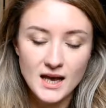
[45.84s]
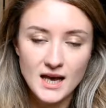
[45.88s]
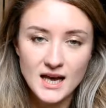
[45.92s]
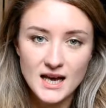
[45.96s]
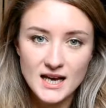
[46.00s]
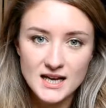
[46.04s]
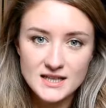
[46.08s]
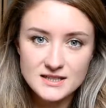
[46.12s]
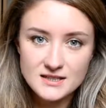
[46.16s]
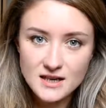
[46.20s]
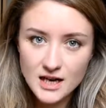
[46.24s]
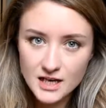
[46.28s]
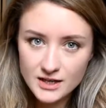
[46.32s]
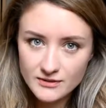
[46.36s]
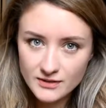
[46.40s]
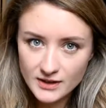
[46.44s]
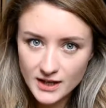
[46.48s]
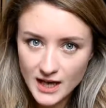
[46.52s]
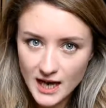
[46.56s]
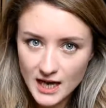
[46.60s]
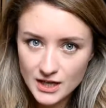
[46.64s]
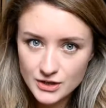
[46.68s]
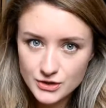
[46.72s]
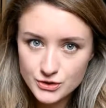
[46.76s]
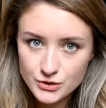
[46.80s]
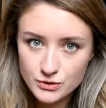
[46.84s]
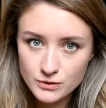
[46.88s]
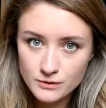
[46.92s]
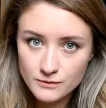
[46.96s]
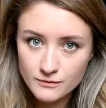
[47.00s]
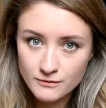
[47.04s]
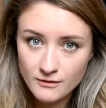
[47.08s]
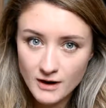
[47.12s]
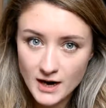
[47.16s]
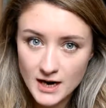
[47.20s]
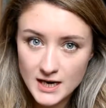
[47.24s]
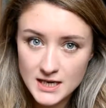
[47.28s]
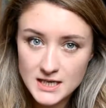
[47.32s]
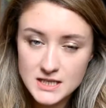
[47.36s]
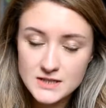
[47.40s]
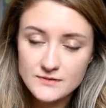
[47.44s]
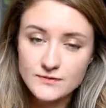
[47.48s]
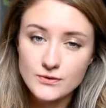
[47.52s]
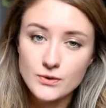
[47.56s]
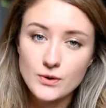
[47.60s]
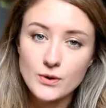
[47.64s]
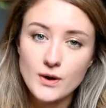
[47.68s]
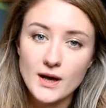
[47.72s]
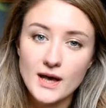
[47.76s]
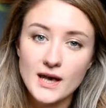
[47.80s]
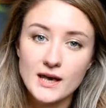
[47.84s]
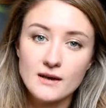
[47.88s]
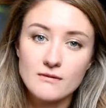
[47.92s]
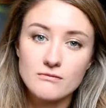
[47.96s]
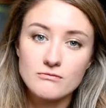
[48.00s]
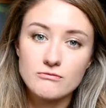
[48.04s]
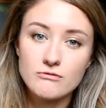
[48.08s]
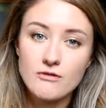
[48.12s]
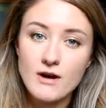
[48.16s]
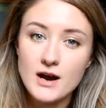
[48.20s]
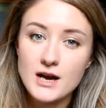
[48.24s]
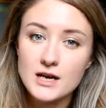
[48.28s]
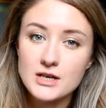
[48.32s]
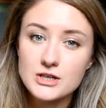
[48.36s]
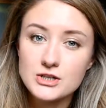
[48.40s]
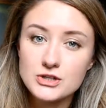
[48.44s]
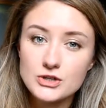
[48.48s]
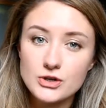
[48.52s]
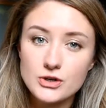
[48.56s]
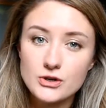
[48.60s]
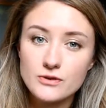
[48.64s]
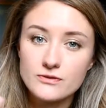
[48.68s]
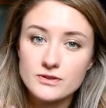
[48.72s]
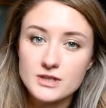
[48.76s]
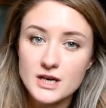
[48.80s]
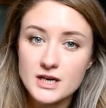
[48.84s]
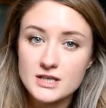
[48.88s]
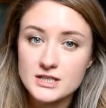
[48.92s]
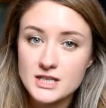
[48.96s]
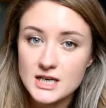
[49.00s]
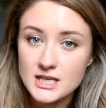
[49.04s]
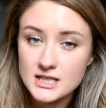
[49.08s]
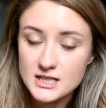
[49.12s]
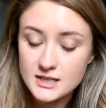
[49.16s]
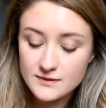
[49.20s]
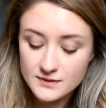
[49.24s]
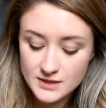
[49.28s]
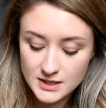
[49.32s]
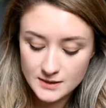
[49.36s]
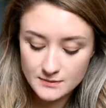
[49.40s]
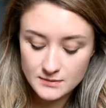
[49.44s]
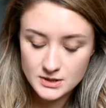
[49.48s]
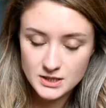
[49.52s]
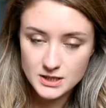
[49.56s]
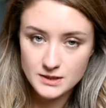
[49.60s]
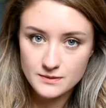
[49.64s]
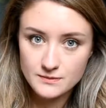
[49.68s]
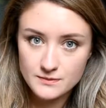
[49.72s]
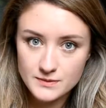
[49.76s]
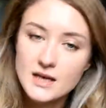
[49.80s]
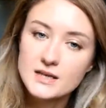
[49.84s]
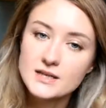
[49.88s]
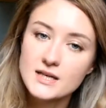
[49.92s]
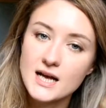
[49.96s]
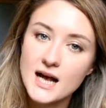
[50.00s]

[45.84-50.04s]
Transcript: It's kind of a catch-all phrase for a range of digestive symptoms,